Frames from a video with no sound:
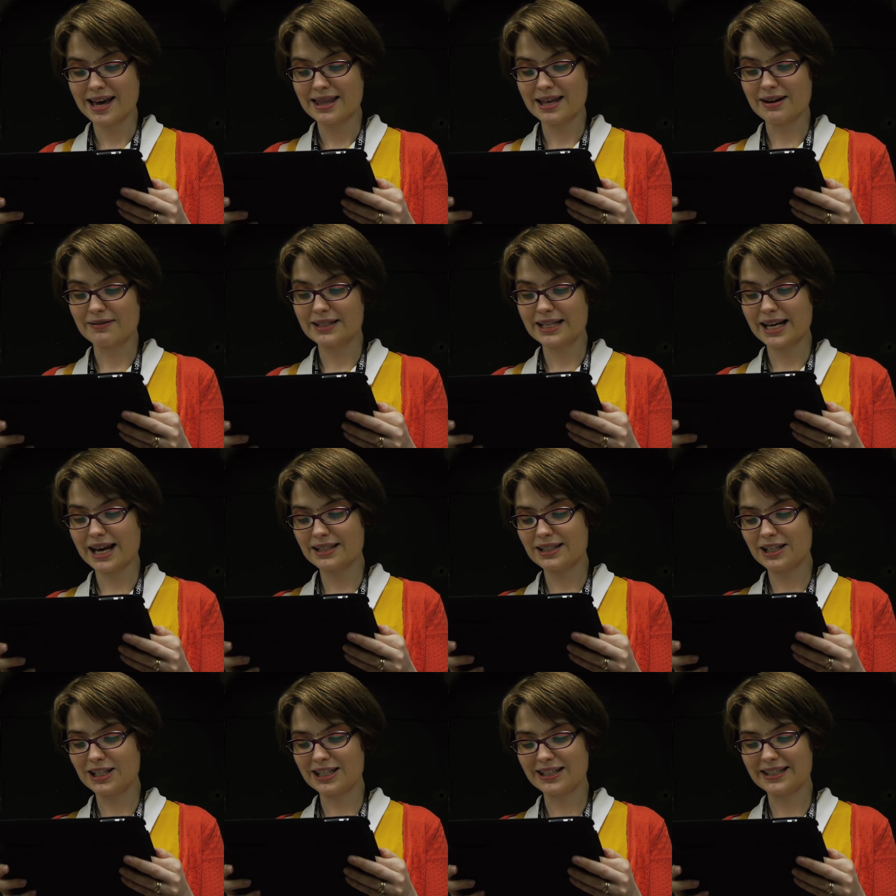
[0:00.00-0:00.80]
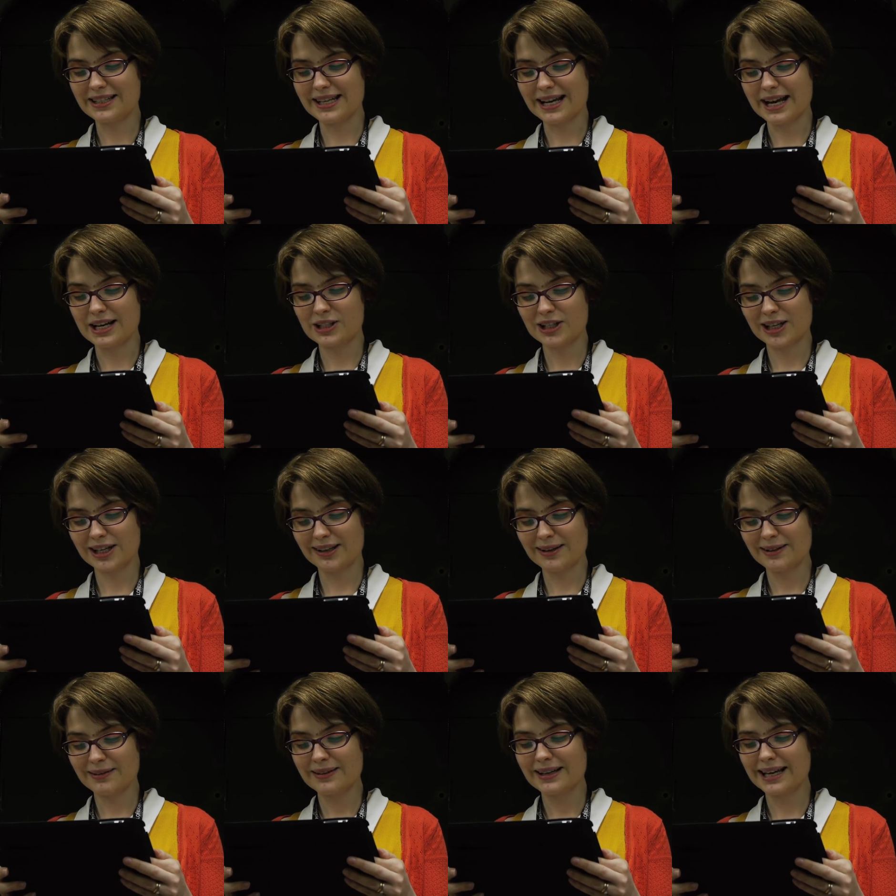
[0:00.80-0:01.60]
They returned to
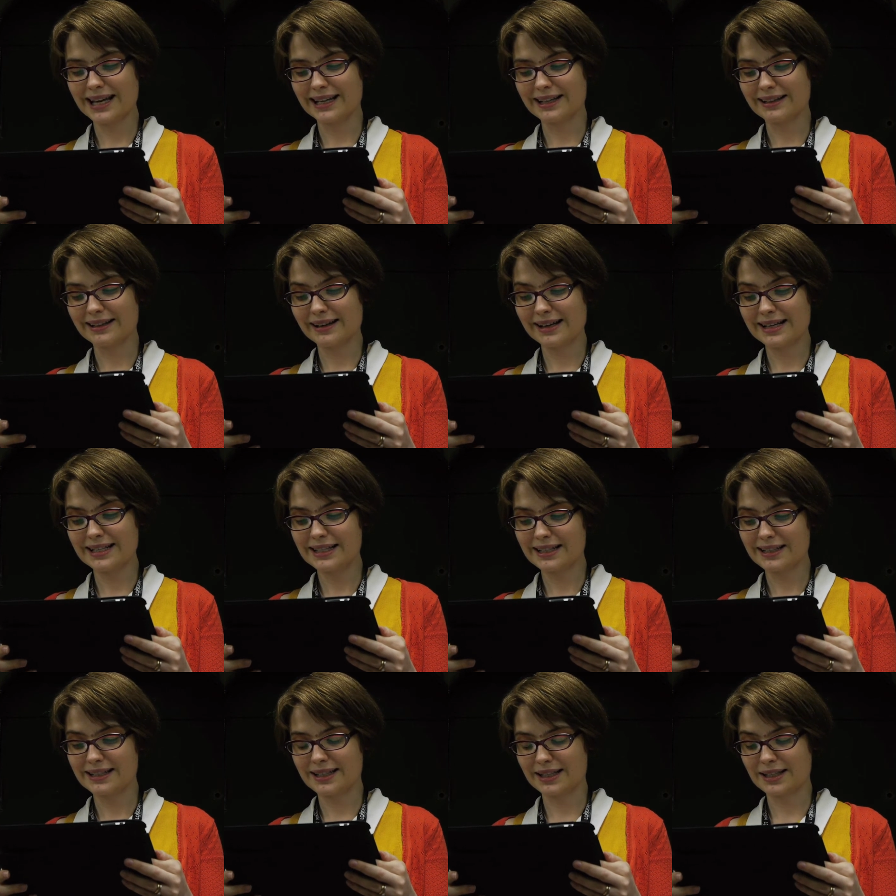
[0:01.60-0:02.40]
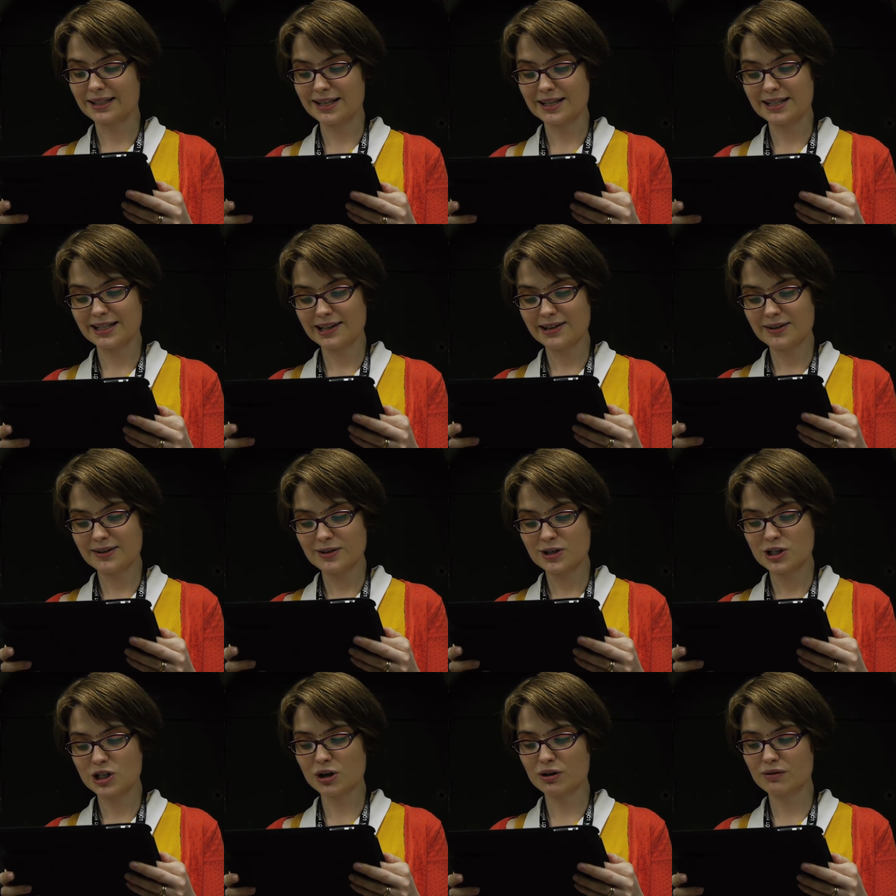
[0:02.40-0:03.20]
GCHQ in
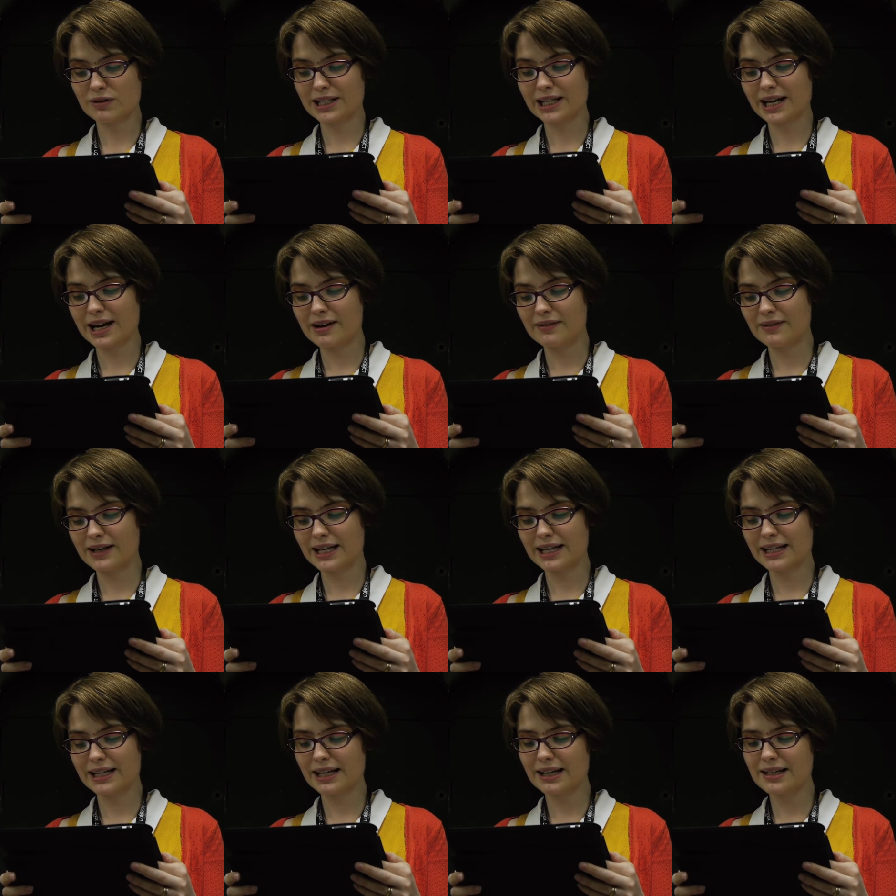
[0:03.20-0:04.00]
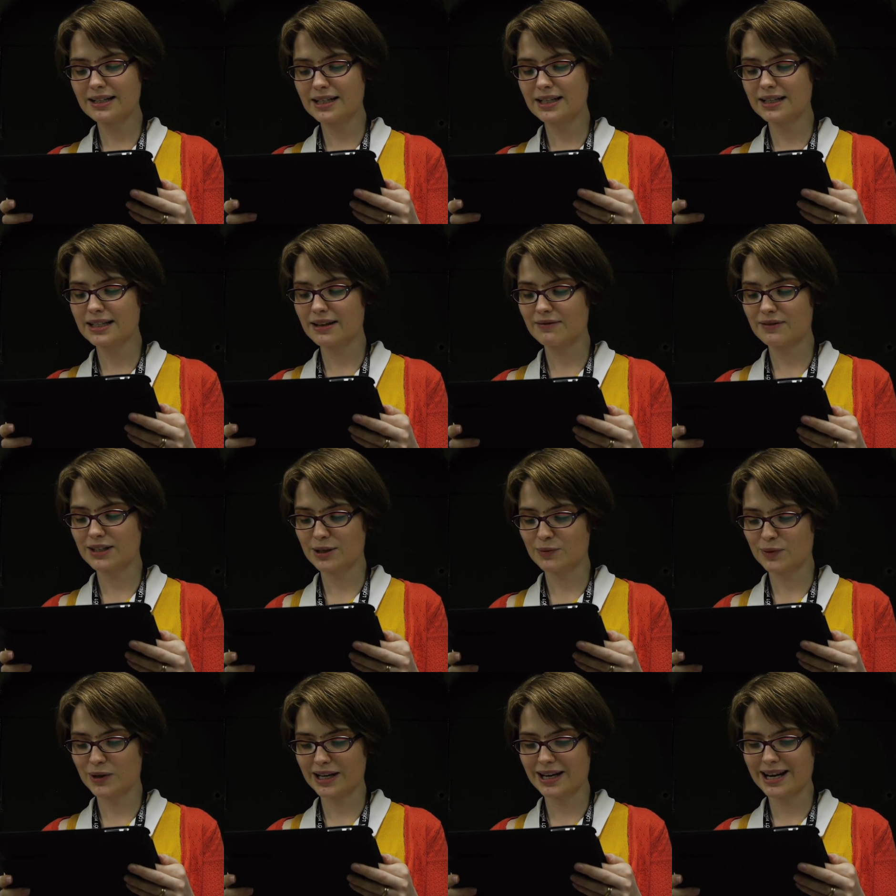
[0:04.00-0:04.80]
1962, Jock retiring in
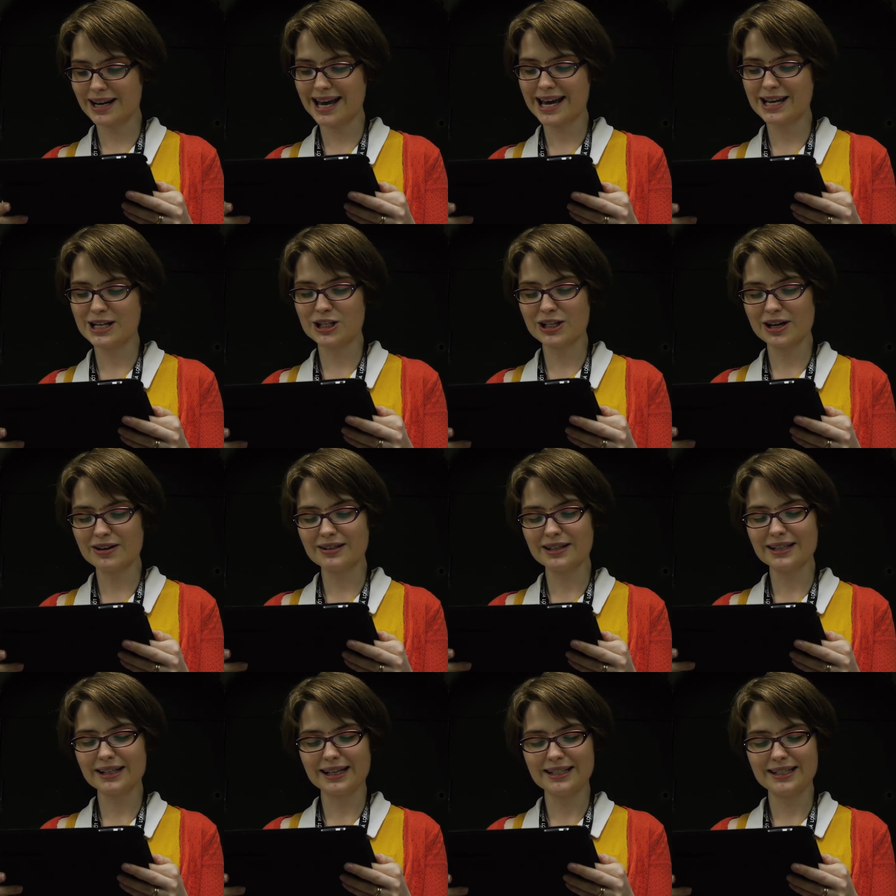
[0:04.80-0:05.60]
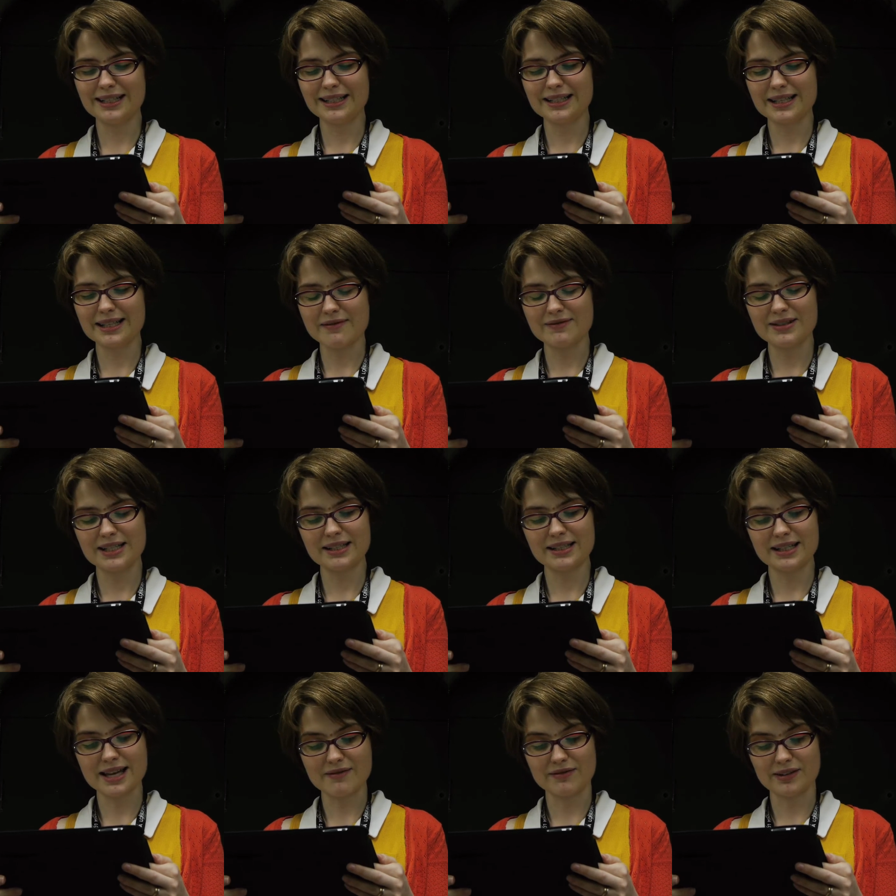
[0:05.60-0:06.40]
1971 and Joan in
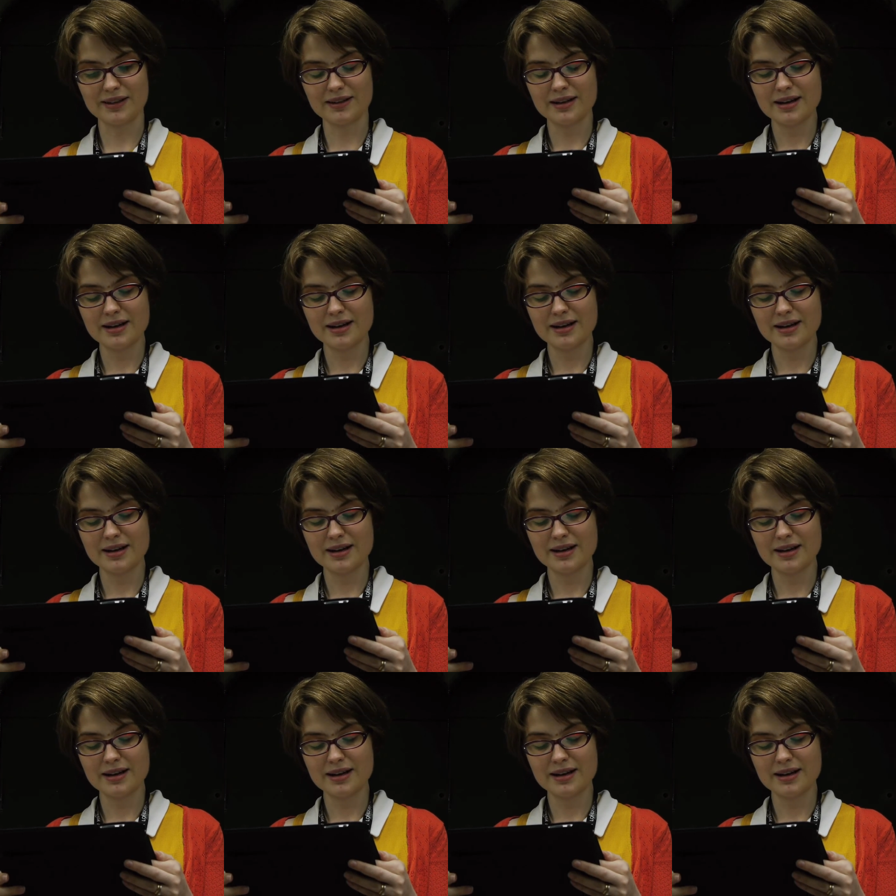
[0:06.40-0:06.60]
1977.